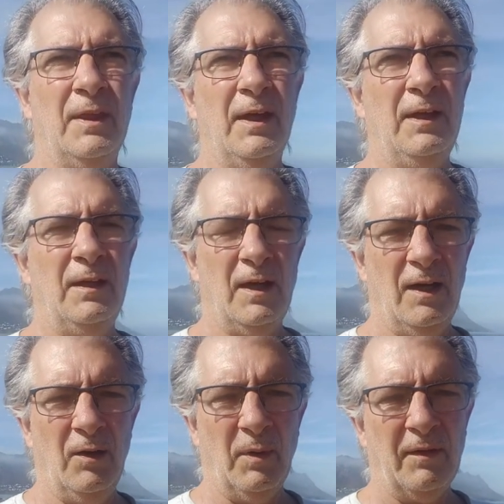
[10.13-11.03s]
but then
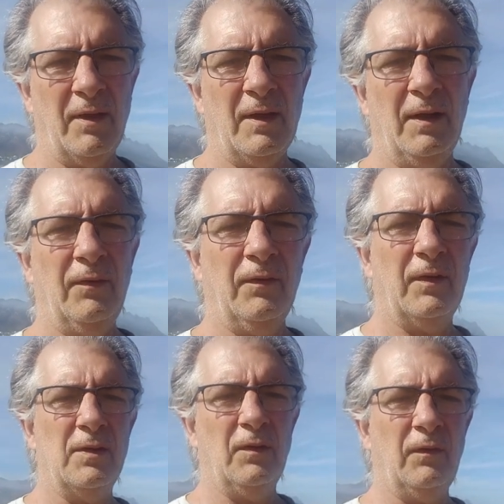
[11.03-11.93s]
uh, one of the lessons
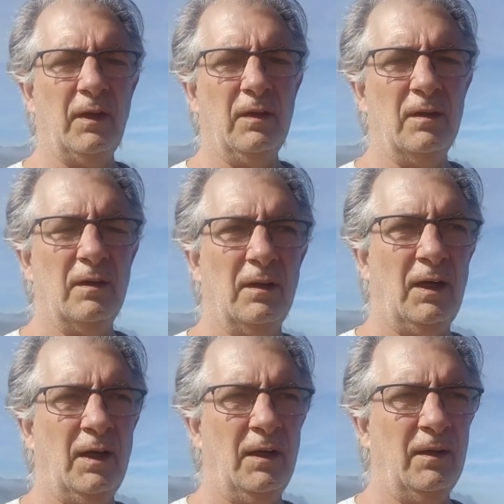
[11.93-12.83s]
that you said,
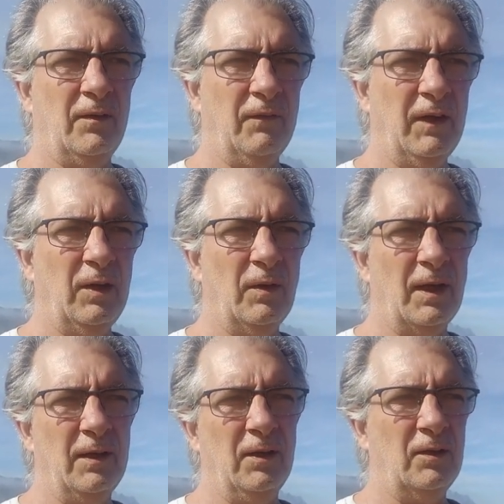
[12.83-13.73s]
uh, it's a very good
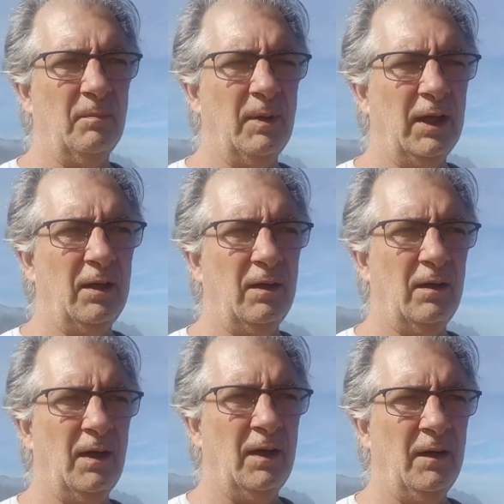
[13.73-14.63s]
idea to make
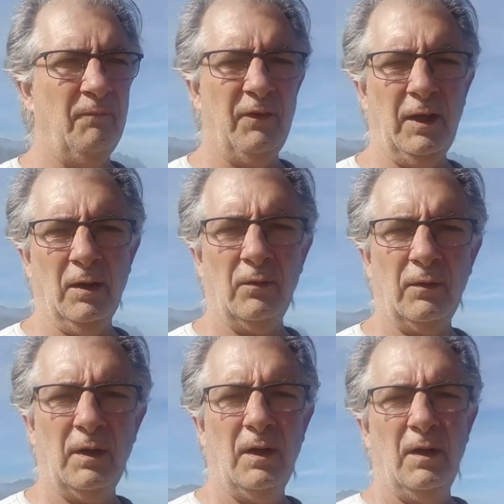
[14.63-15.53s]
um, videos.
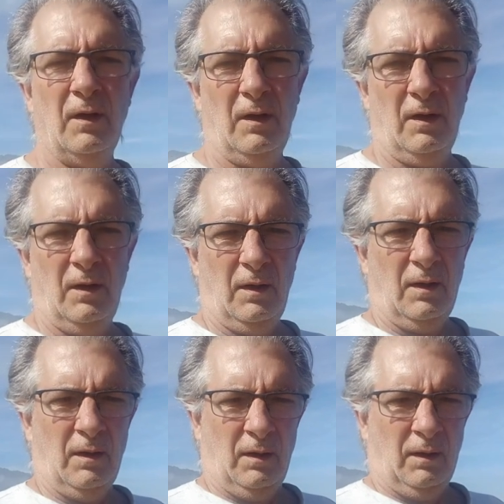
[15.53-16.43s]

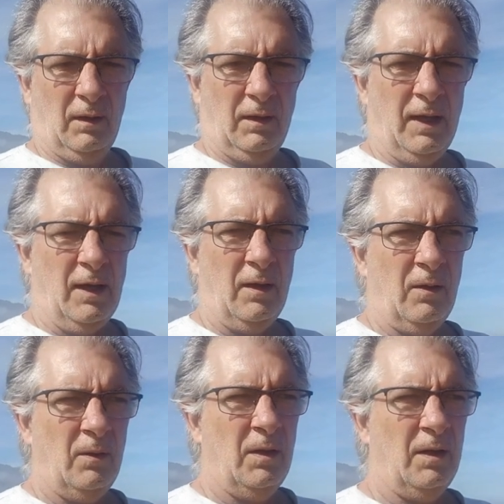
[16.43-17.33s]

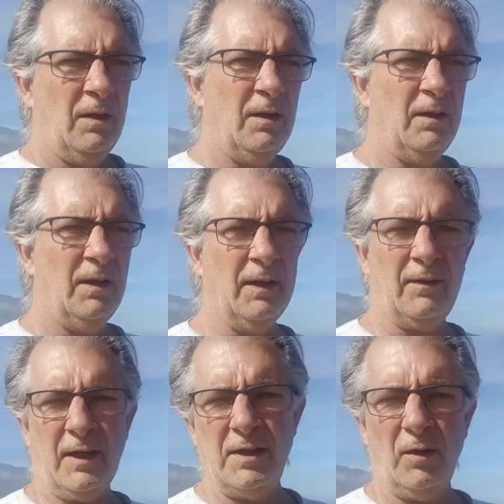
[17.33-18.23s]
Now,
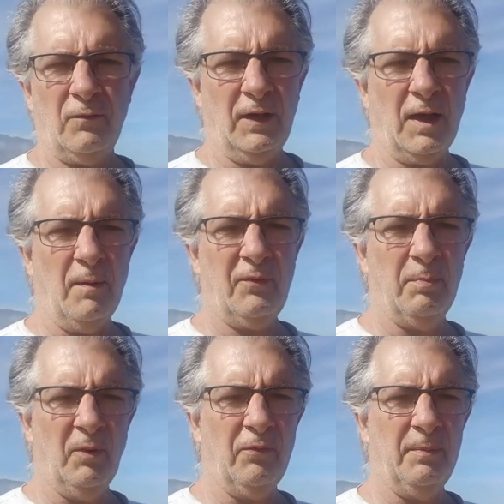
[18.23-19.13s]
it's actually not very
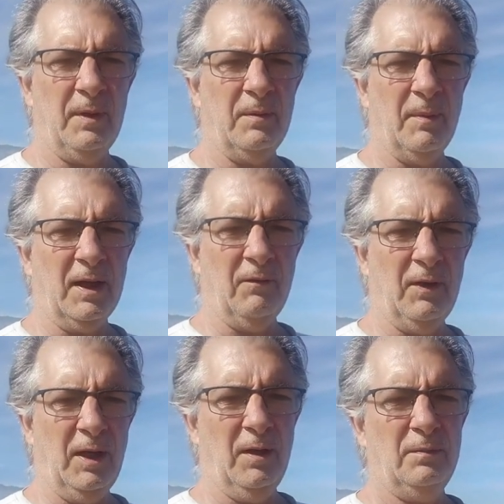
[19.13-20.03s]
comfortable for me to make a
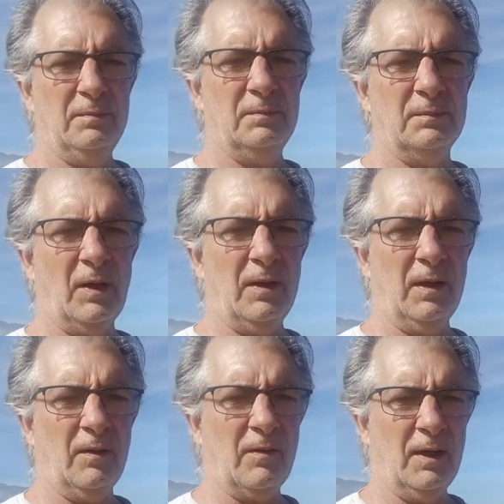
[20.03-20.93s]
video. I
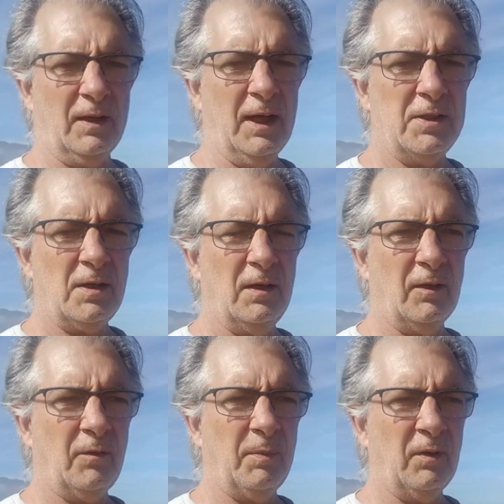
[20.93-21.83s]
think it's like natural, and
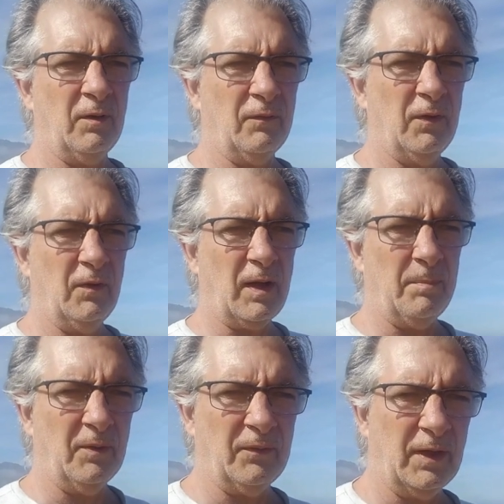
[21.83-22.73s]
I suppose the first
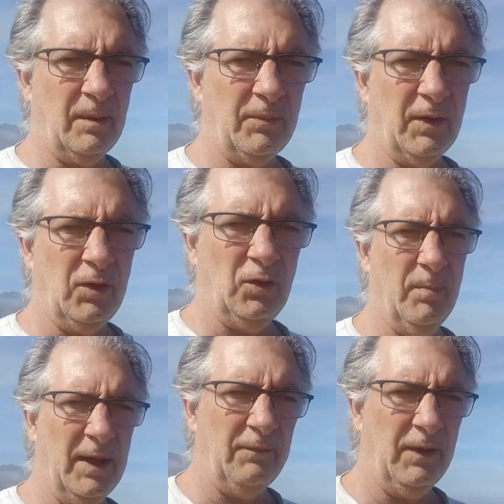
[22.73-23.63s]
couple of times that you
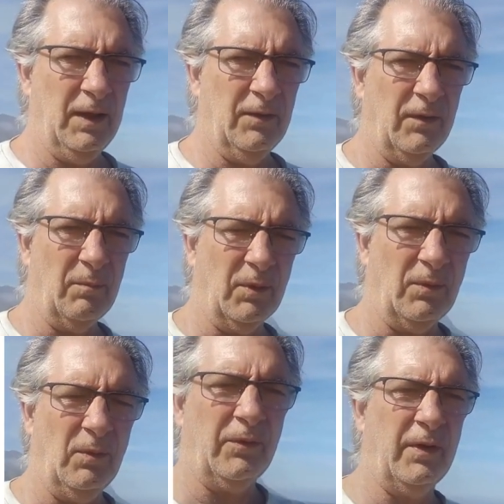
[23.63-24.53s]
made videos was
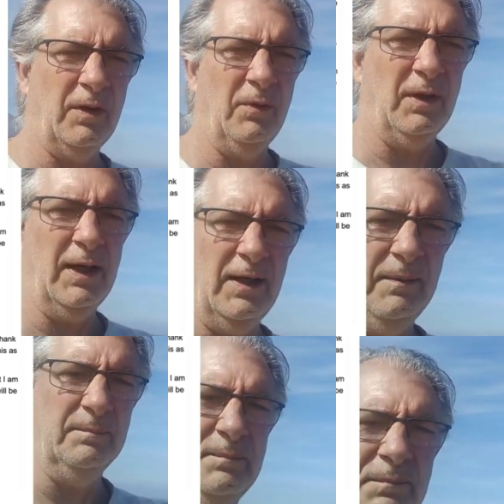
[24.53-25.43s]
also
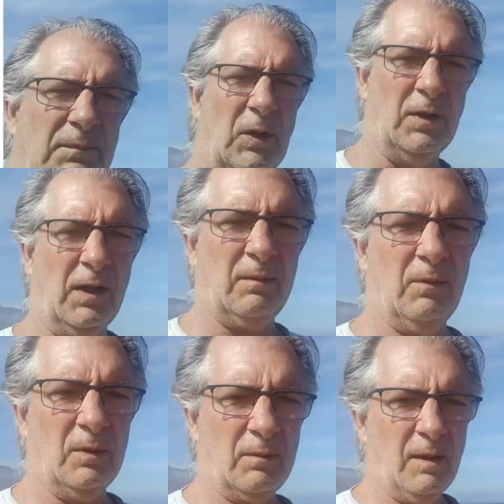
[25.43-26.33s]
um, not,
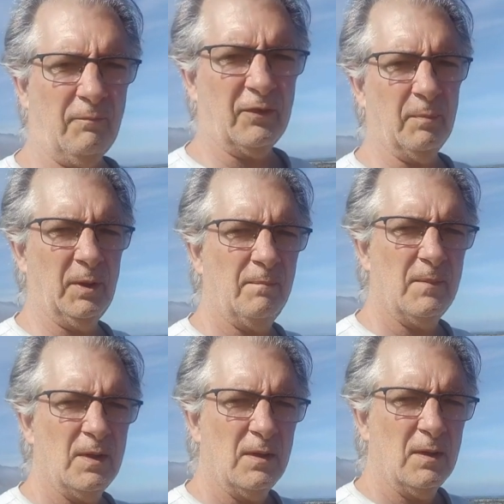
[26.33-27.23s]
not comfortable.
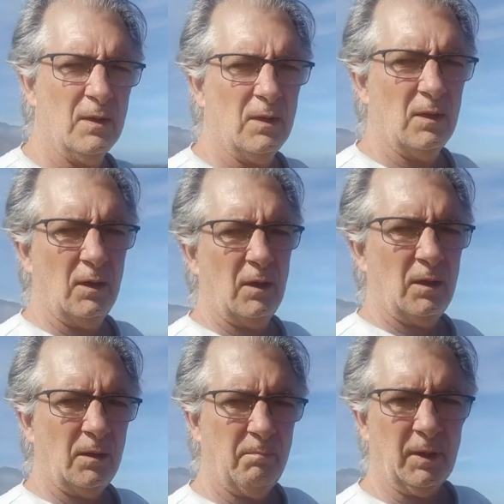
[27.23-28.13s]

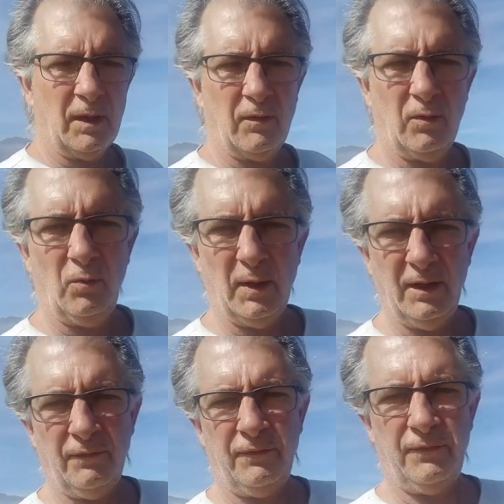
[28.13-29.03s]
But it's a good way
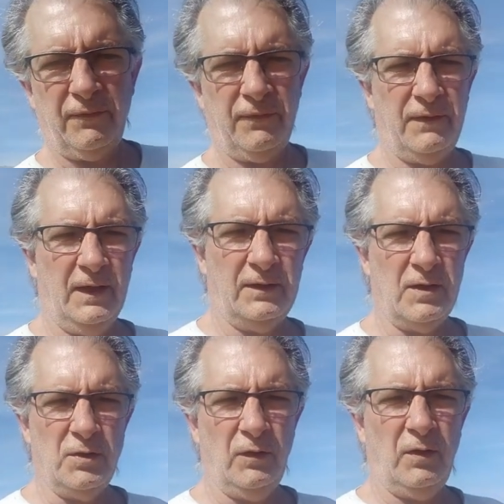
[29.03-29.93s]
of
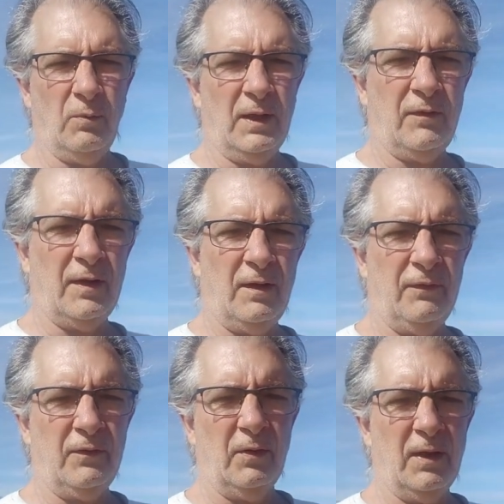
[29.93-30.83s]
introducing oneself
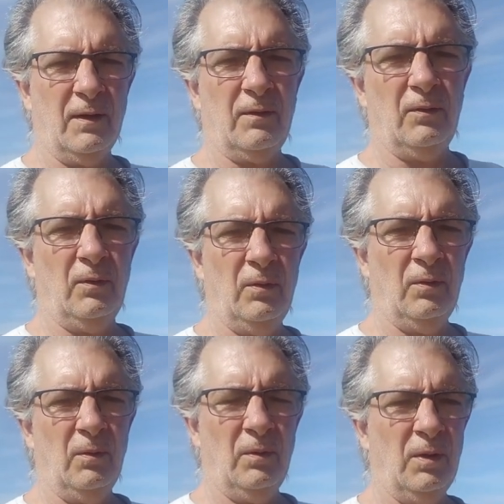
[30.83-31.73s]
to,
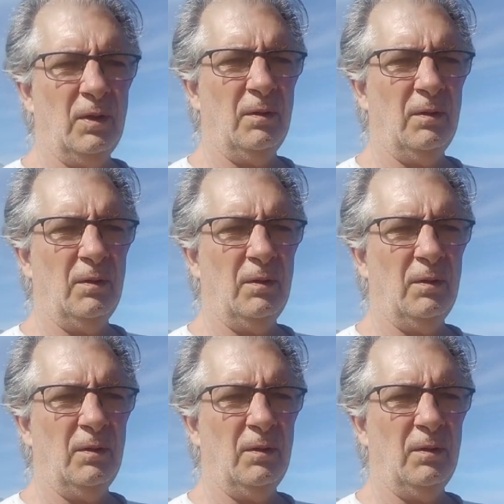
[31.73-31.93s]
to